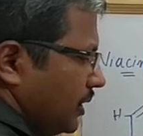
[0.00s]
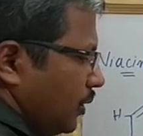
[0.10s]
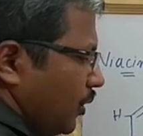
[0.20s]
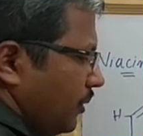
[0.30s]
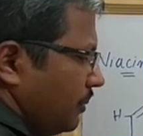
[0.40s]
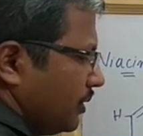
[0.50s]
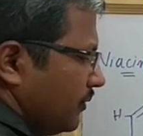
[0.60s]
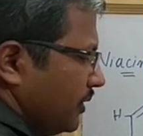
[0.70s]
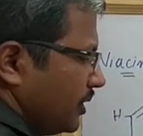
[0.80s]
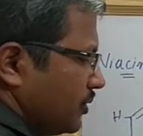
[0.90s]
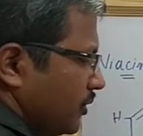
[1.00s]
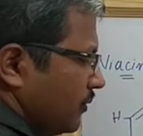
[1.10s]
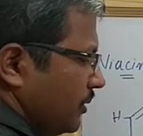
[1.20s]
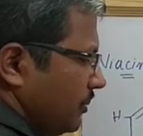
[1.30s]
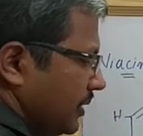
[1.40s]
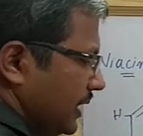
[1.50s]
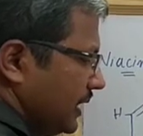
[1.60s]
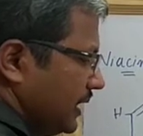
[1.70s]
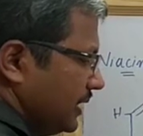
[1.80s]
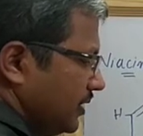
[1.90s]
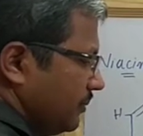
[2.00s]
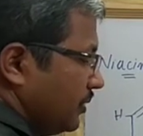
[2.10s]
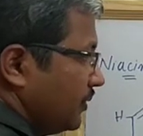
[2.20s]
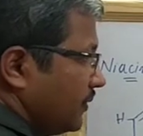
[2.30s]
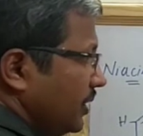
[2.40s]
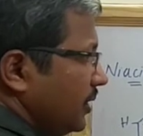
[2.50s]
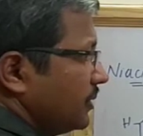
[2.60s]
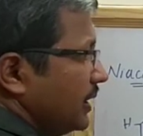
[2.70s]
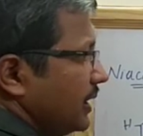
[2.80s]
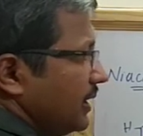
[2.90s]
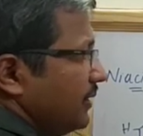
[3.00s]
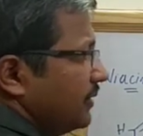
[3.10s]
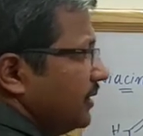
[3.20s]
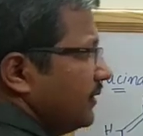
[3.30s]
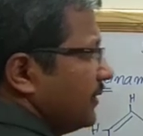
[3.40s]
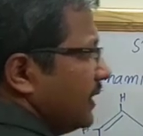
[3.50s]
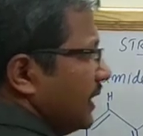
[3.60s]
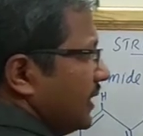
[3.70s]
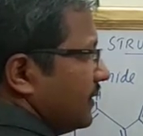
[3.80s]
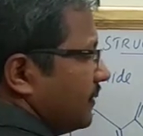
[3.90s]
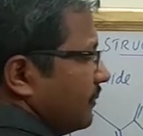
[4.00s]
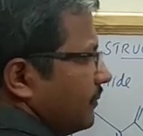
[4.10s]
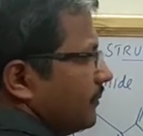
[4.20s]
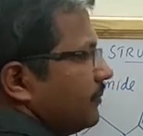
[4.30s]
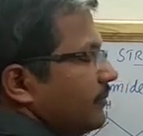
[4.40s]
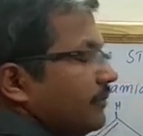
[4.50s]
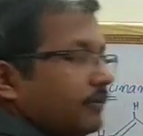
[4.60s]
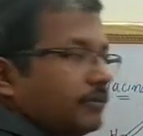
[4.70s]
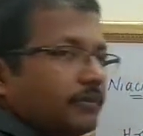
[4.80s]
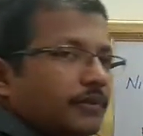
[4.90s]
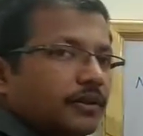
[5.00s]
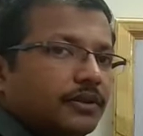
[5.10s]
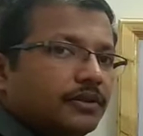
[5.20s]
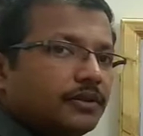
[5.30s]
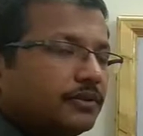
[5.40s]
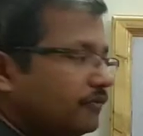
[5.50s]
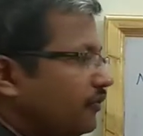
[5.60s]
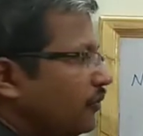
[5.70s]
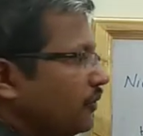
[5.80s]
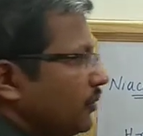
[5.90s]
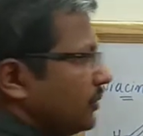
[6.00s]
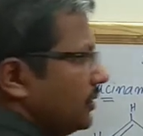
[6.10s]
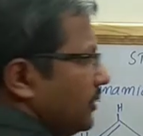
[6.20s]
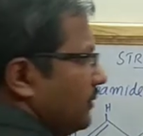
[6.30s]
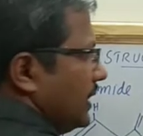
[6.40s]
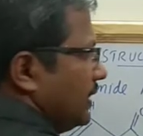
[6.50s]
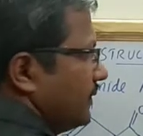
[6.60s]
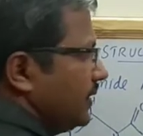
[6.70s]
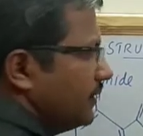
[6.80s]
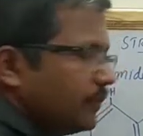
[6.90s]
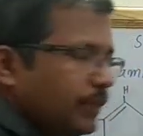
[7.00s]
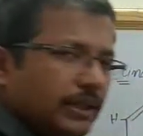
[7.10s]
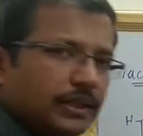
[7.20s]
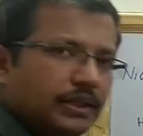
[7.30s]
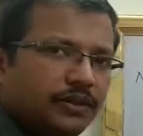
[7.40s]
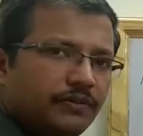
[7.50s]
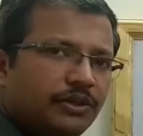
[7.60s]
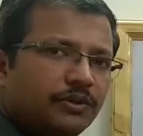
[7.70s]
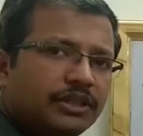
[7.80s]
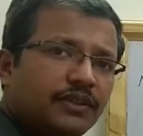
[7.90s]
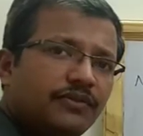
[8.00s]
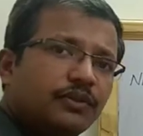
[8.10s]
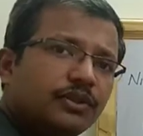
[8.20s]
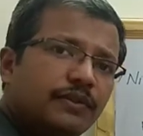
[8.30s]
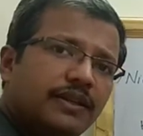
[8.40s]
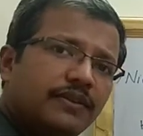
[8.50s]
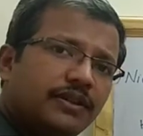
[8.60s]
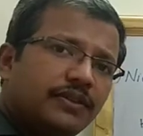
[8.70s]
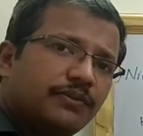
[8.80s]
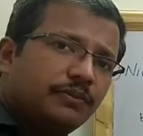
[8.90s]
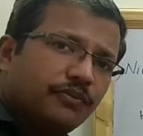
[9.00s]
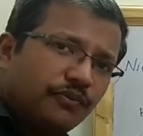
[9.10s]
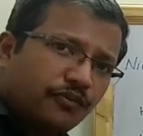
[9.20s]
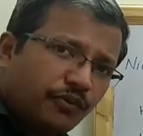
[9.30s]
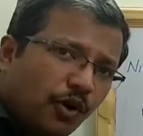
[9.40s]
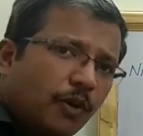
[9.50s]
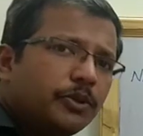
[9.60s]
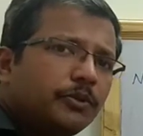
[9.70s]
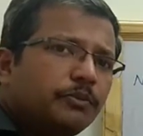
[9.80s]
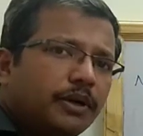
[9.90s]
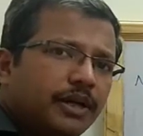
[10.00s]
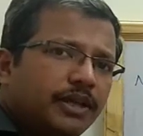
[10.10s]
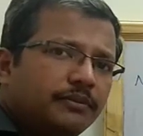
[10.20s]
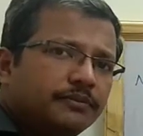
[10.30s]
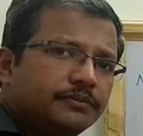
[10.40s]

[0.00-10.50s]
A lone pair of electron will be retained there, because we know that in this case the fourth valence is filled. We know that the fourth valence is formed by